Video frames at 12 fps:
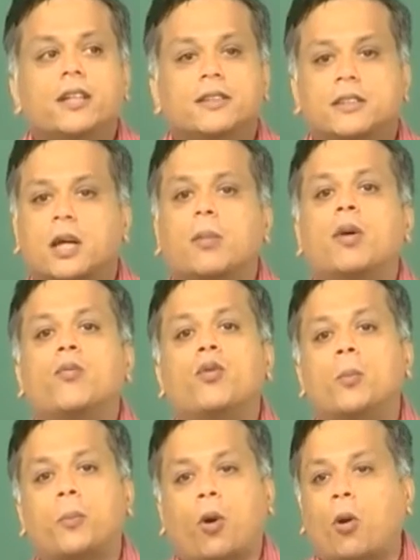some of
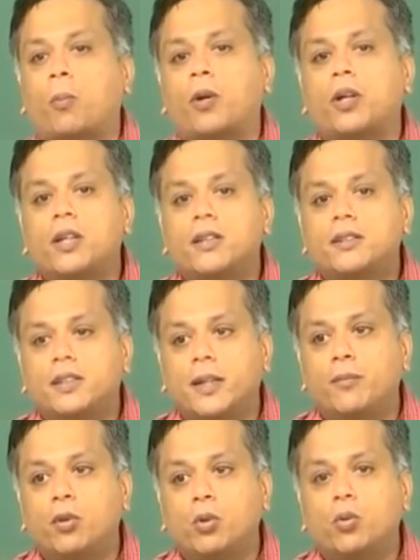your properties
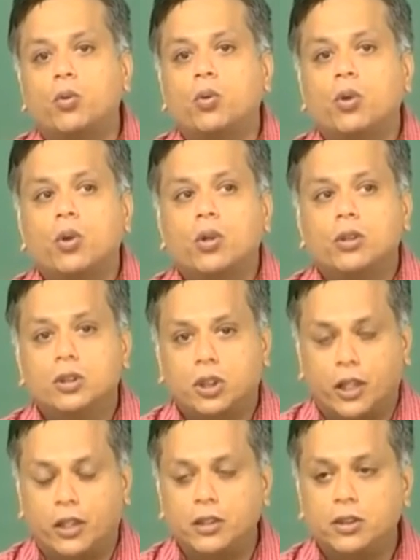seem to
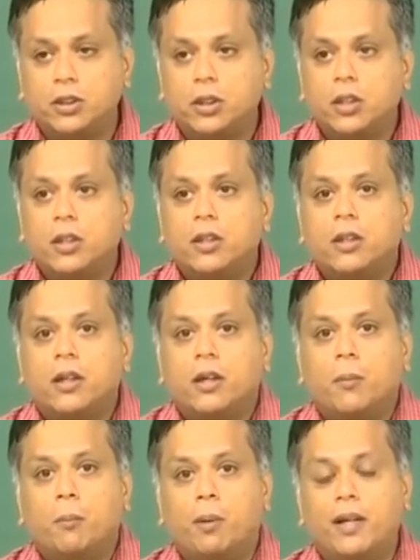change,
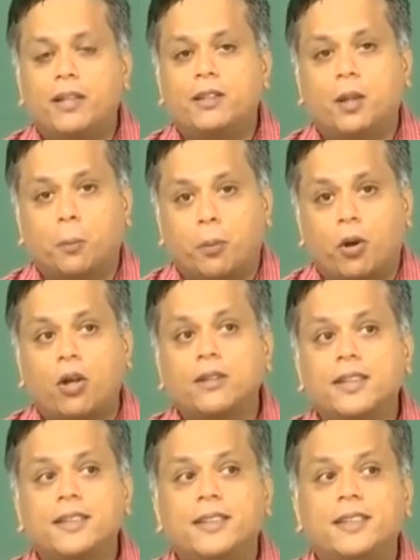but the
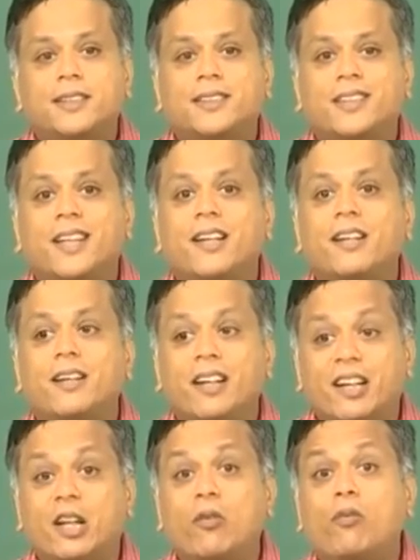process is still
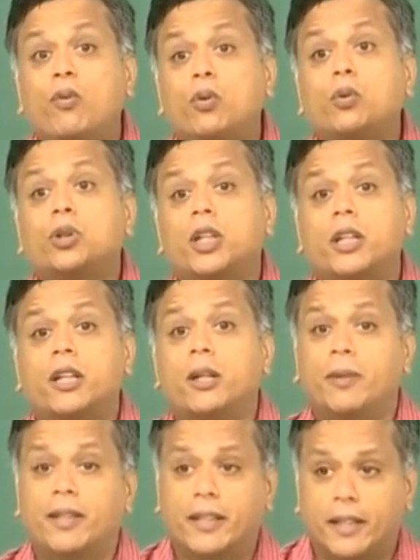diffusion
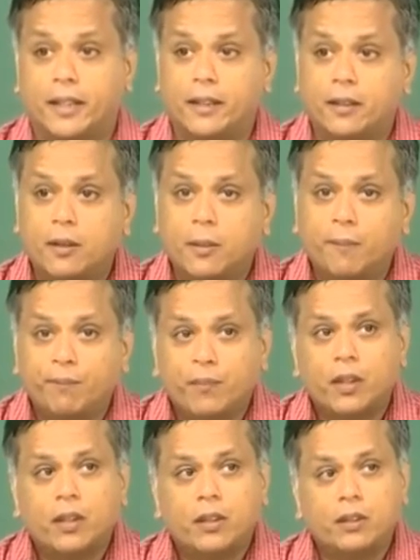limited.
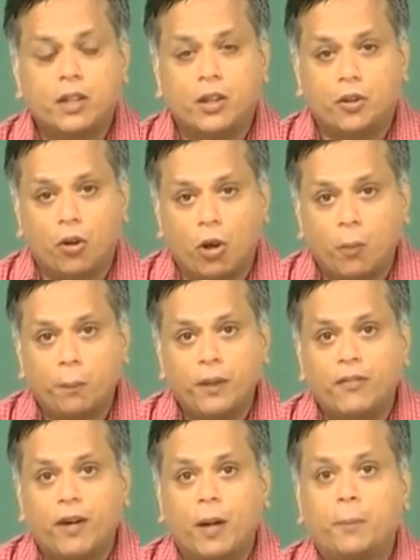The drop
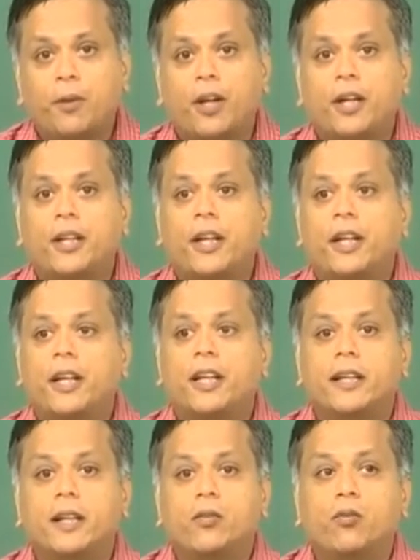evaporating
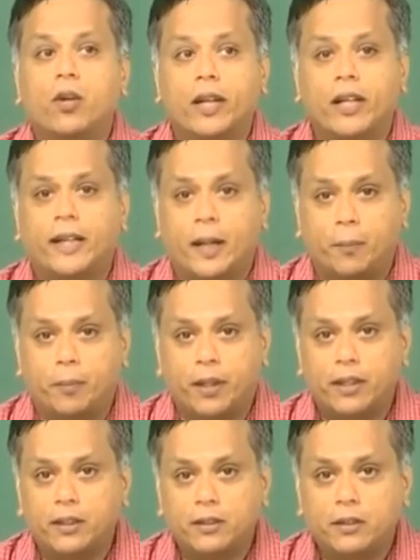in an infinite
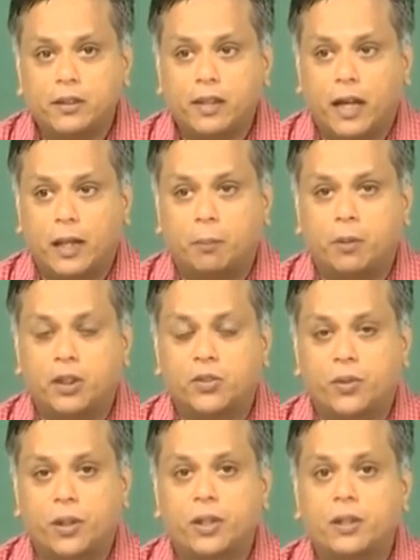ambient
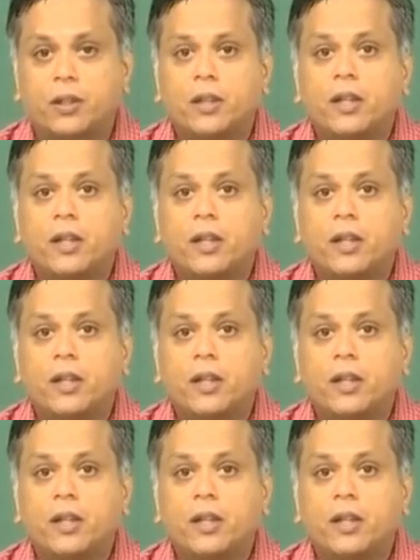atmosphere